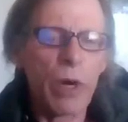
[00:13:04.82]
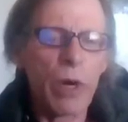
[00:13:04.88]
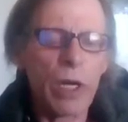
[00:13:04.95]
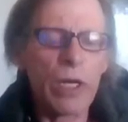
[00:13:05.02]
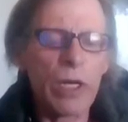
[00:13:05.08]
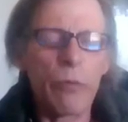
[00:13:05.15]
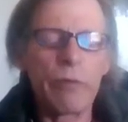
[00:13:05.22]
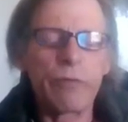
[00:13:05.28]
went
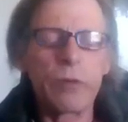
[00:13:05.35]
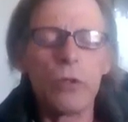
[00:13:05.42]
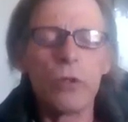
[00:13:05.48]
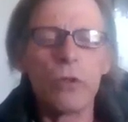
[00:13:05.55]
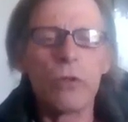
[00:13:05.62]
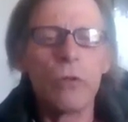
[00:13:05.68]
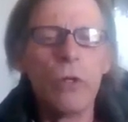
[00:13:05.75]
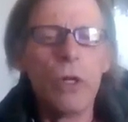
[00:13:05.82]
and we
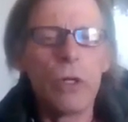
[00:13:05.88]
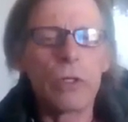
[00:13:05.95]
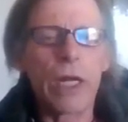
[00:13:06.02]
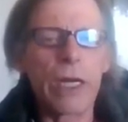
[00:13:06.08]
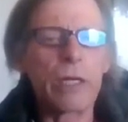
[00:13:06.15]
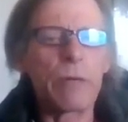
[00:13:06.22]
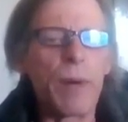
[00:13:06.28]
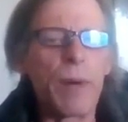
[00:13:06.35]
flew
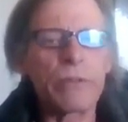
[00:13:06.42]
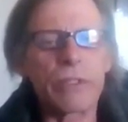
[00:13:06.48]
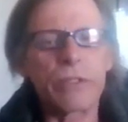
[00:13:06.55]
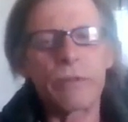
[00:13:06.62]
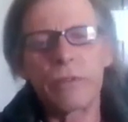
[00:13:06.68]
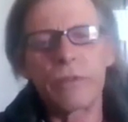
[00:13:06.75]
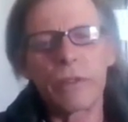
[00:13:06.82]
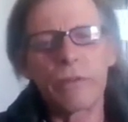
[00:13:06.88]
like about
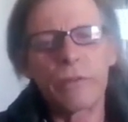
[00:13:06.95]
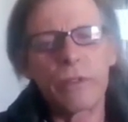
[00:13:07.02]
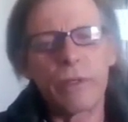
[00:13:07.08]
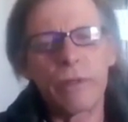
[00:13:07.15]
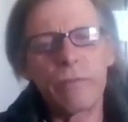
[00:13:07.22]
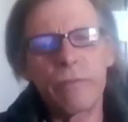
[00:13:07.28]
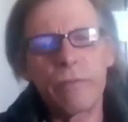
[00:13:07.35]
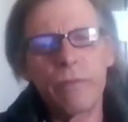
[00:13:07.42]

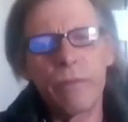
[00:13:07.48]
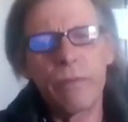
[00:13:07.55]
the